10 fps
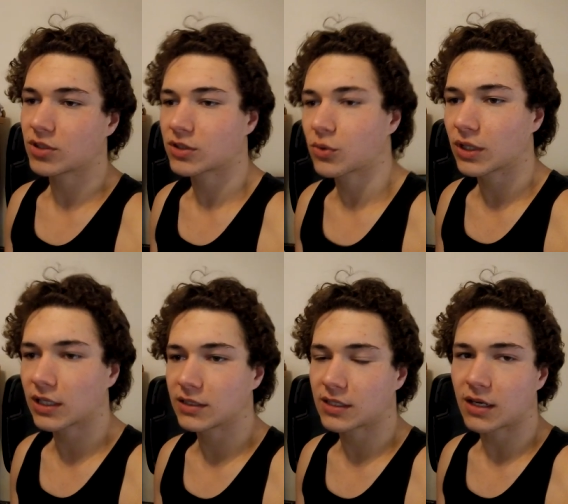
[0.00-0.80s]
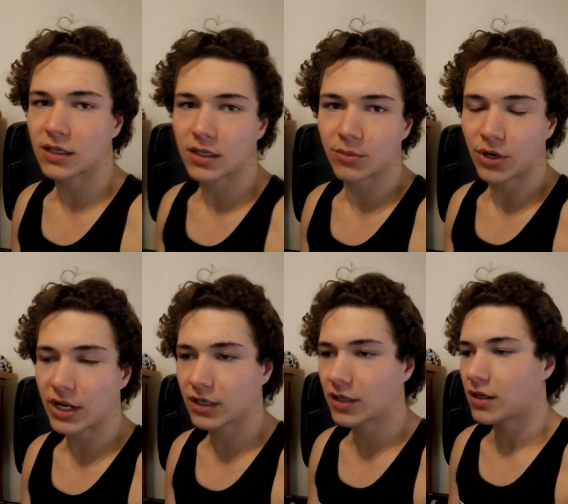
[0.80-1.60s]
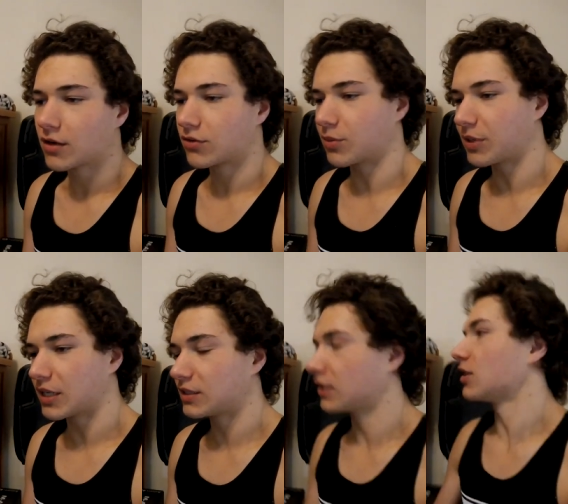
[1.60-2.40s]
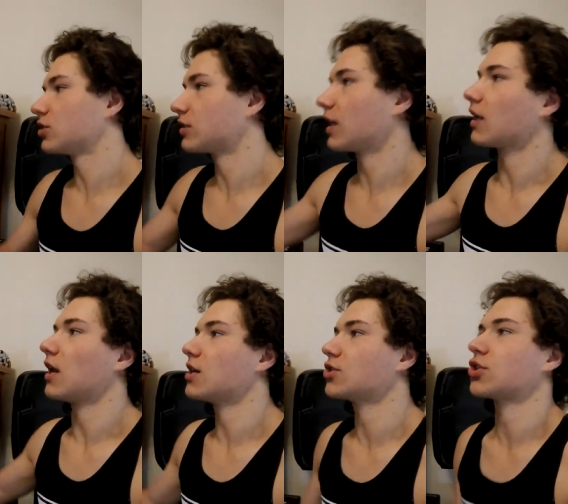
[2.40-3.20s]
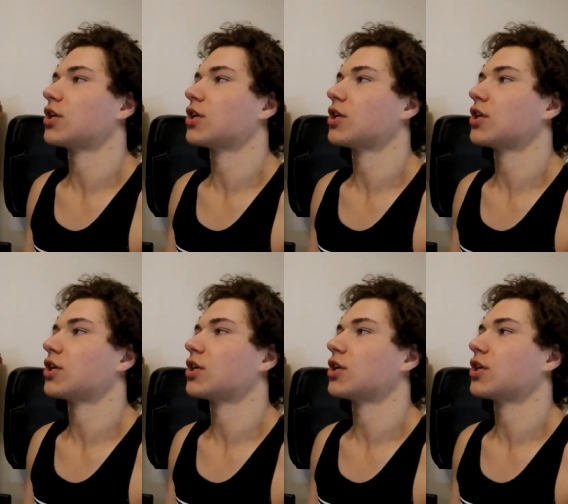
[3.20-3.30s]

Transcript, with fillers: just quickly taking a break from painting. I just had lunch.